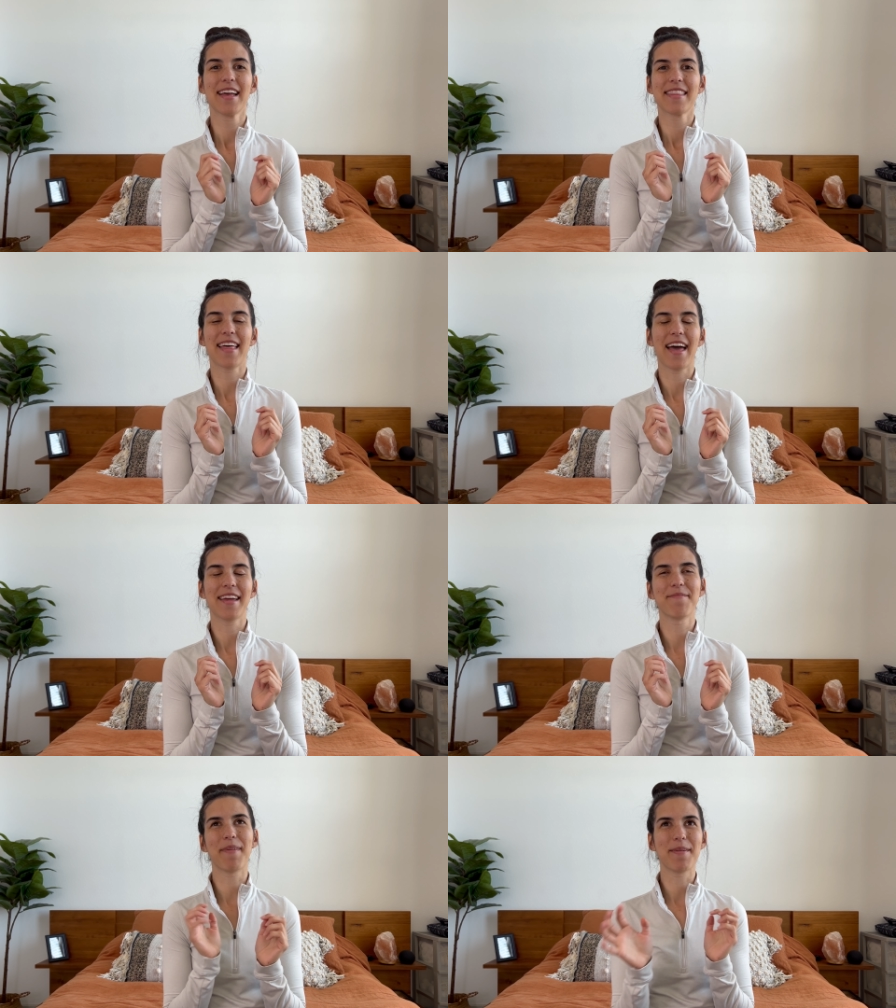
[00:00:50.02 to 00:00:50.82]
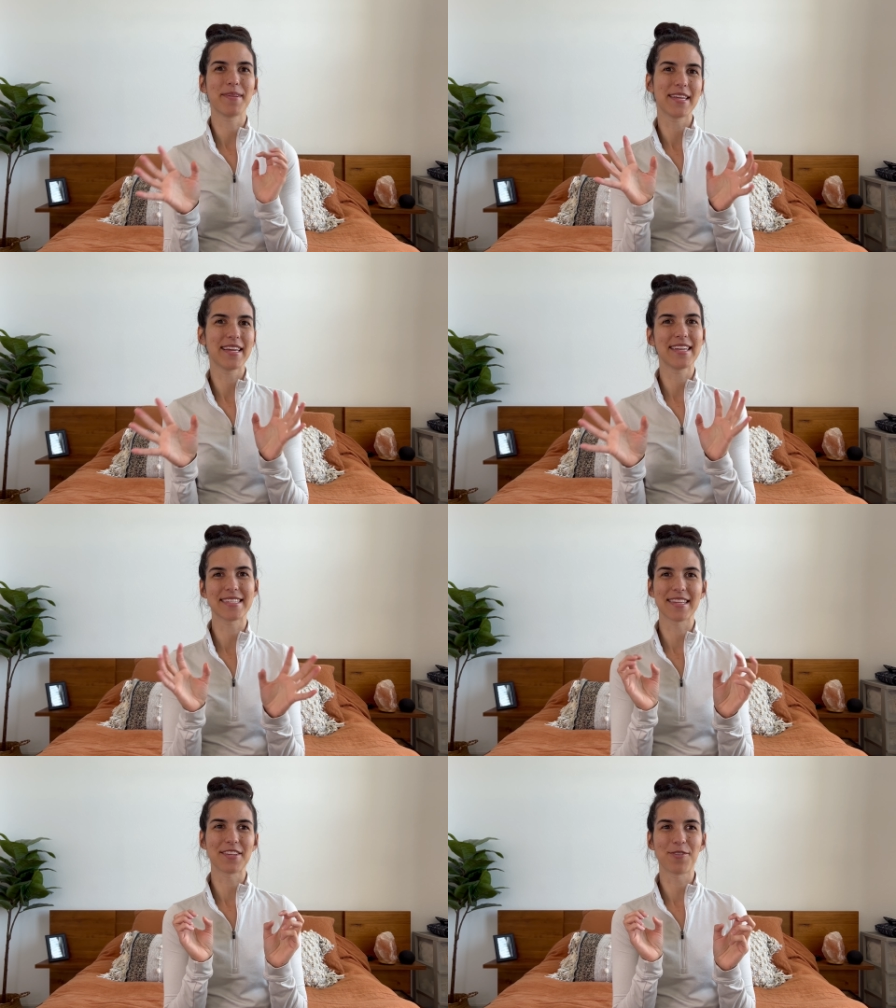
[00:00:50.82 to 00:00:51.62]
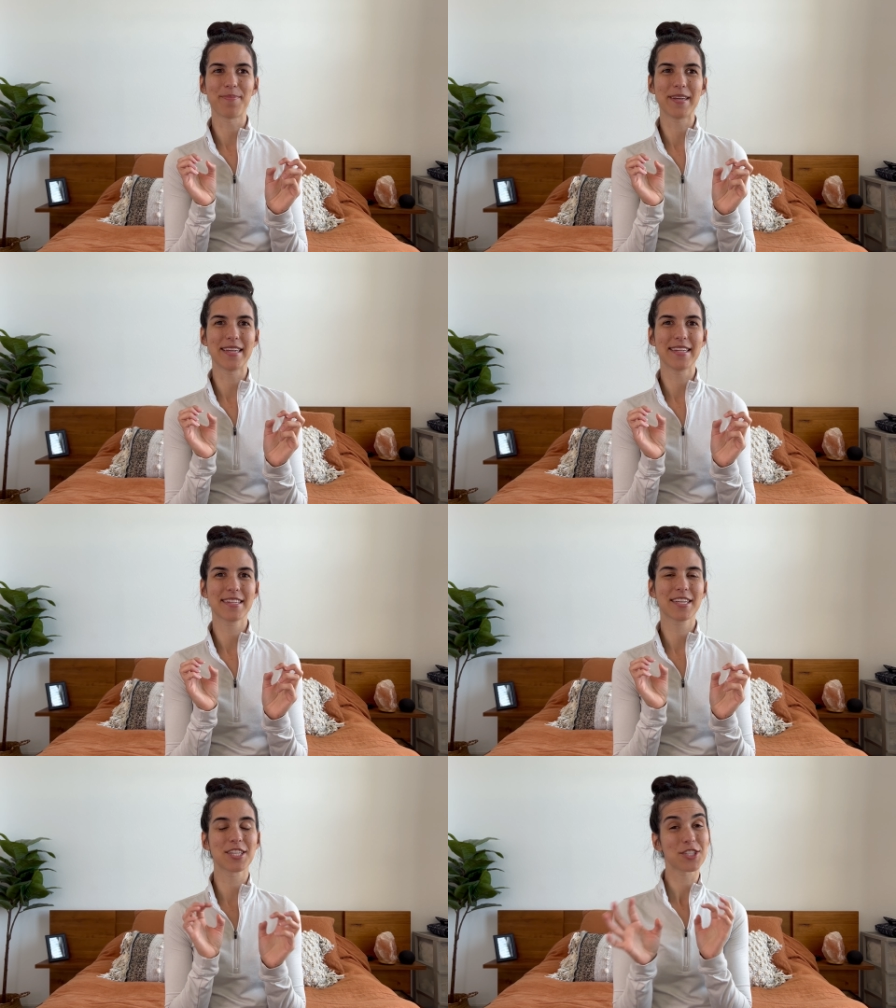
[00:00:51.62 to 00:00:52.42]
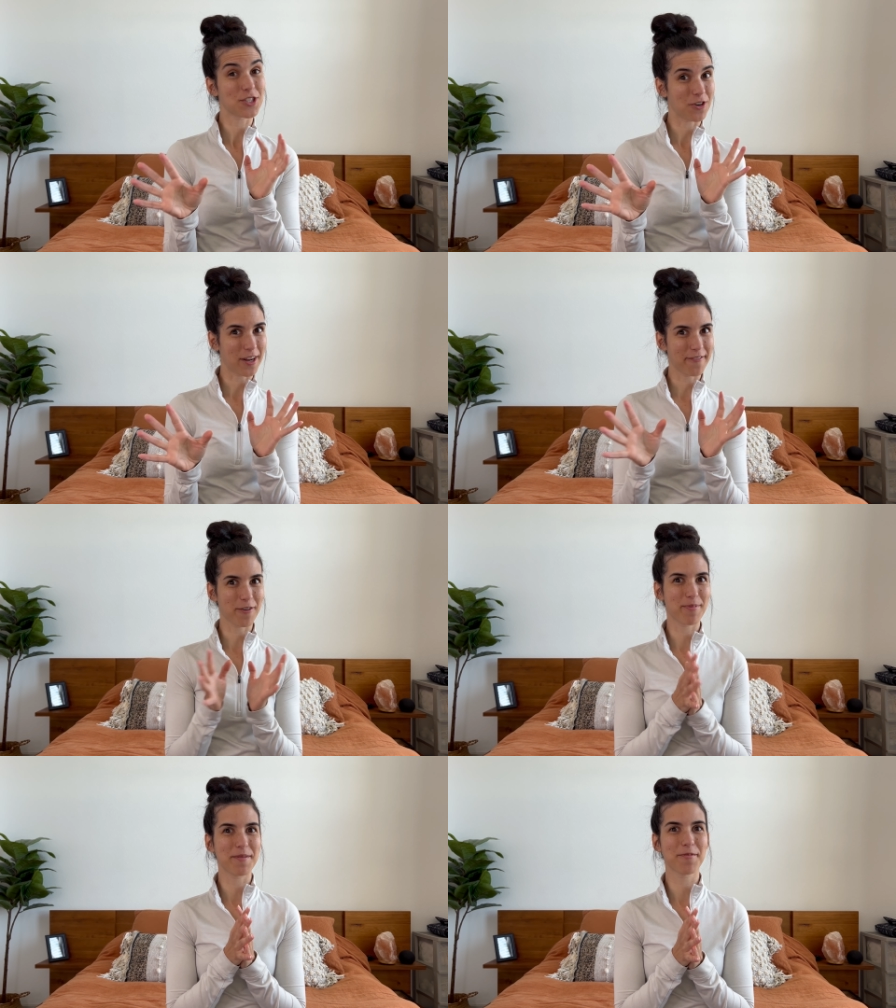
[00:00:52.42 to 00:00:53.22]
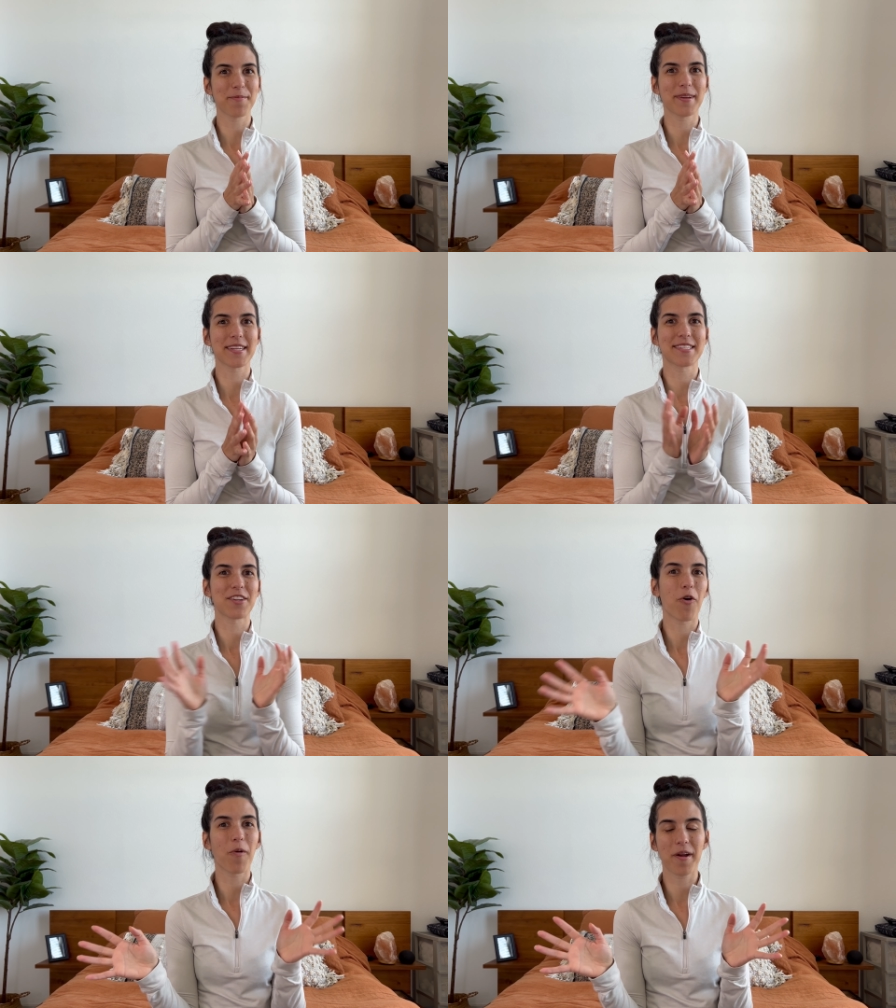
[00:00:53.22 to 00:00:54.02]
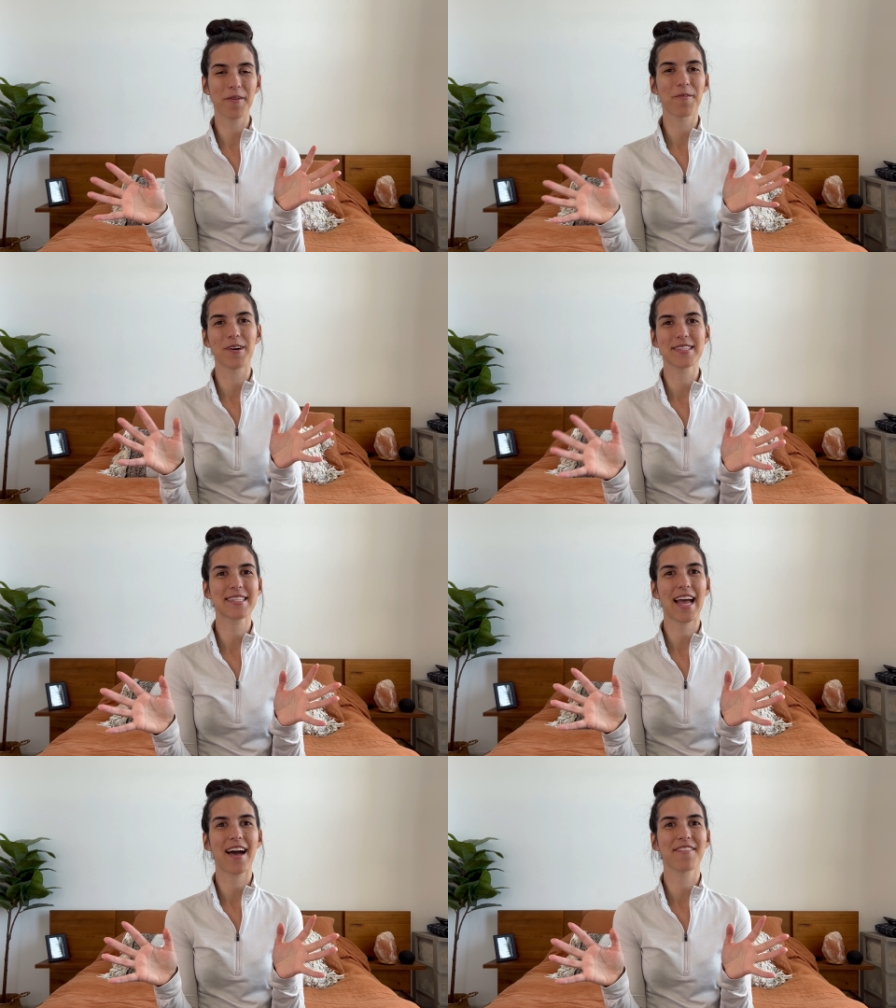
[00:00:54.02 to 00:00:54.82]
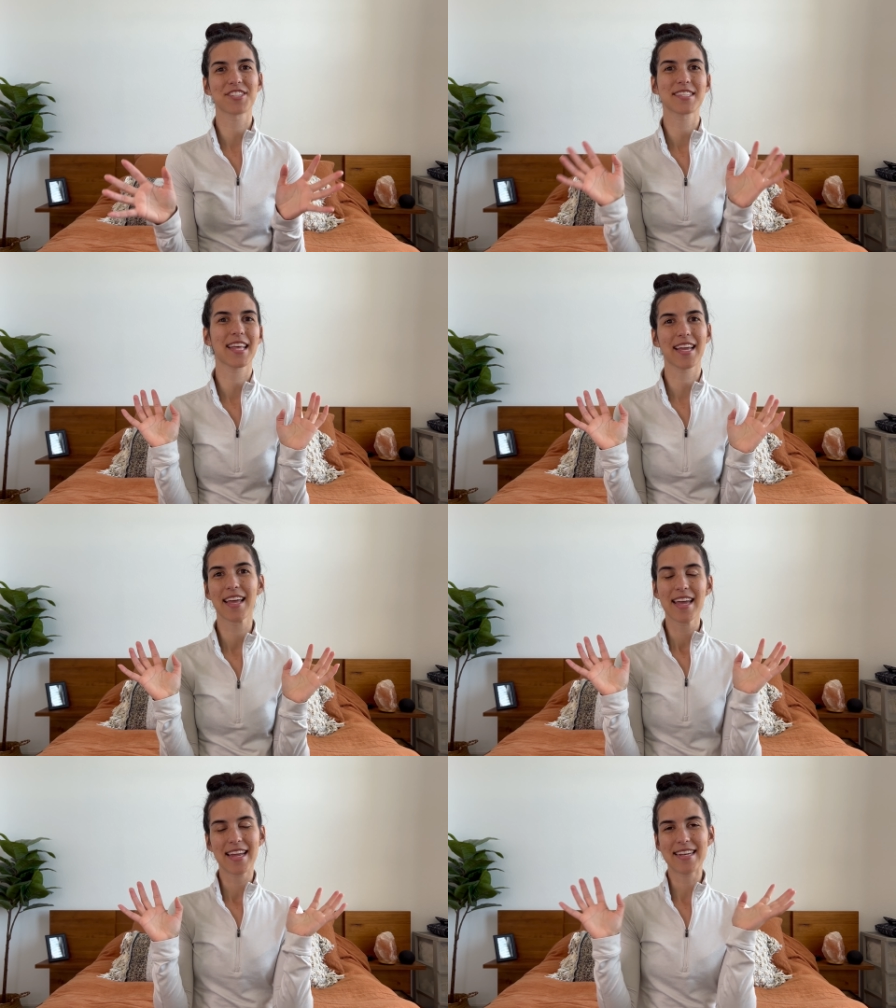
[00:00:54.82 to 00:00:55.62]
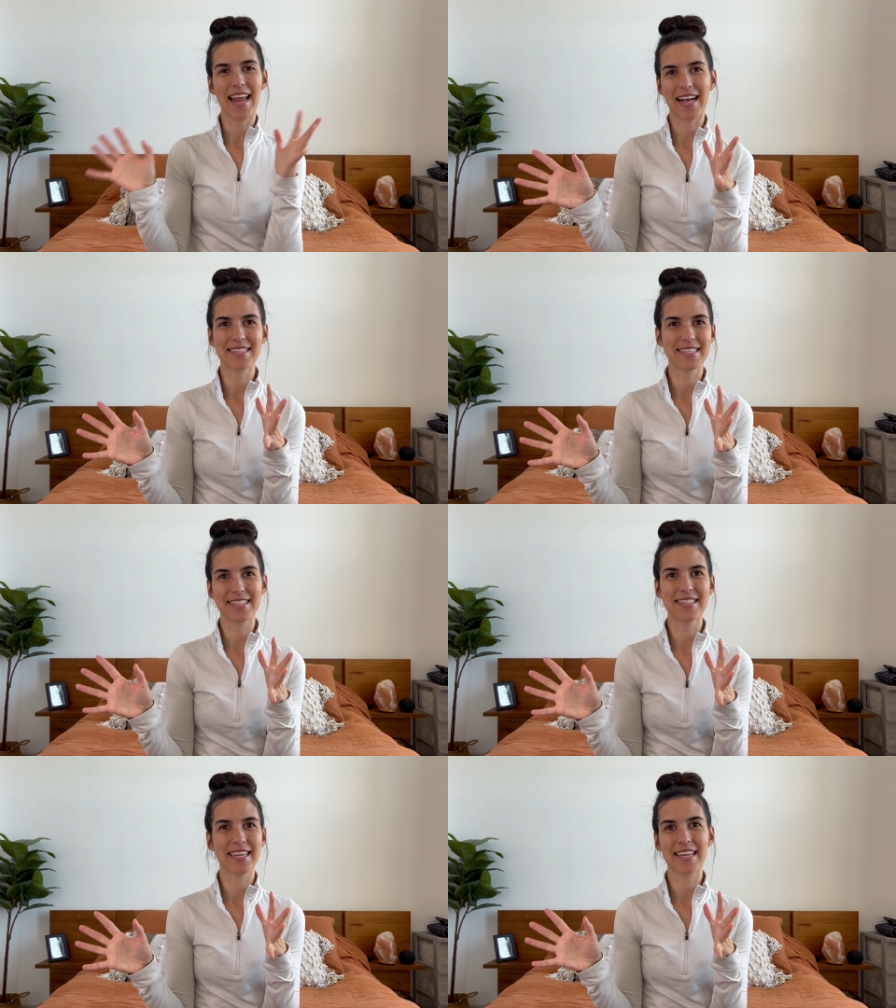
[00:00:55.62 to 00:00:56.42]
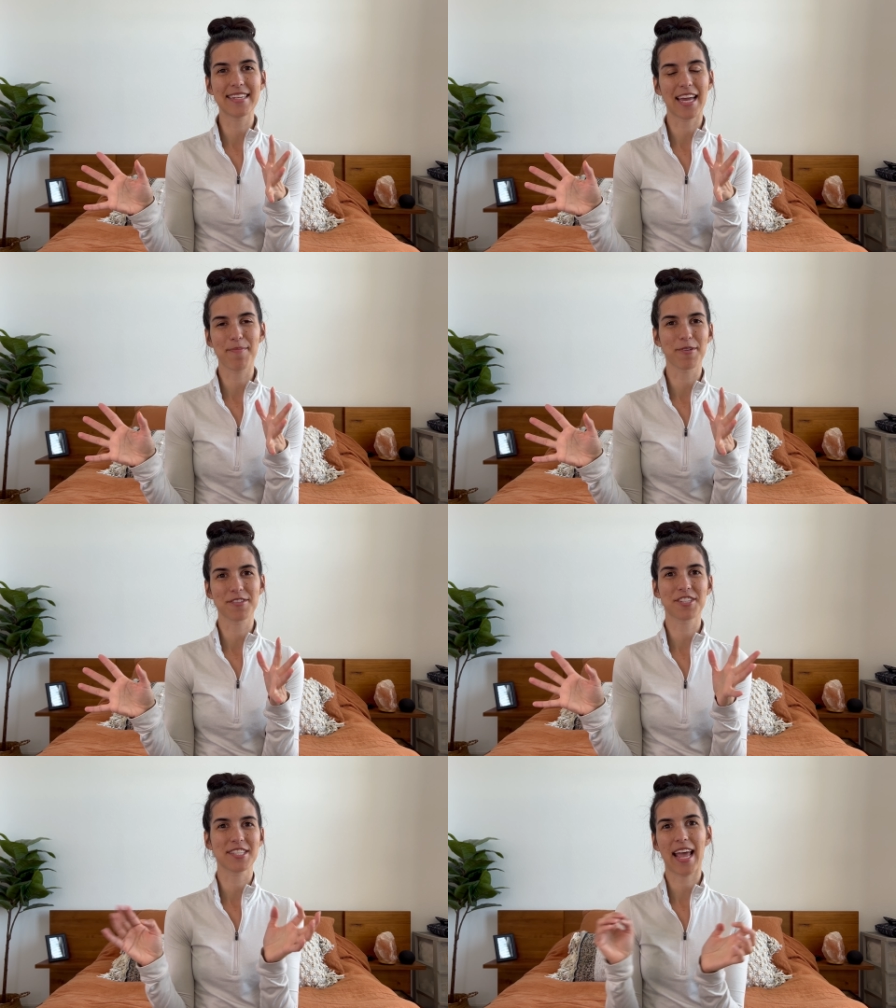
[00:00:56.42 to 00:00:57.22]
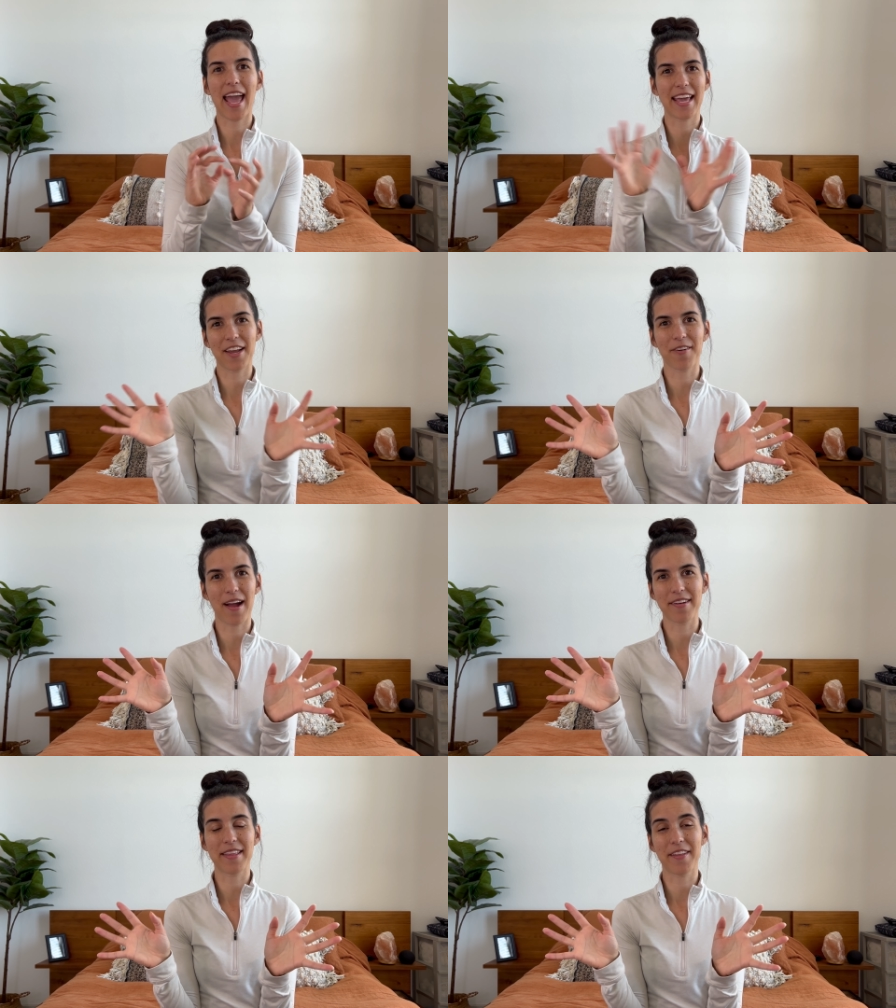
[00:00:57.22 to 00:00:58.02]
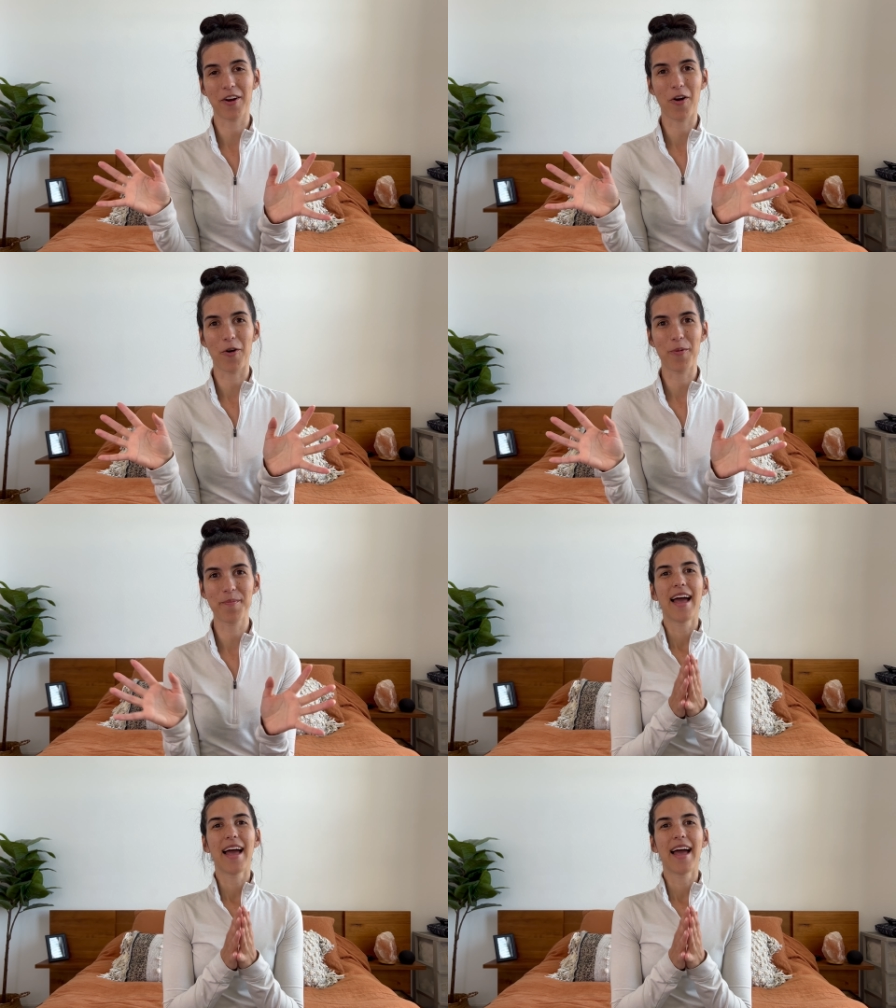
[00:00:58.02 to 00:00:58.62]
that maybe is a little bit concerning for people because no one wants to have just like nasty, stinky diapers just hanging around in their home.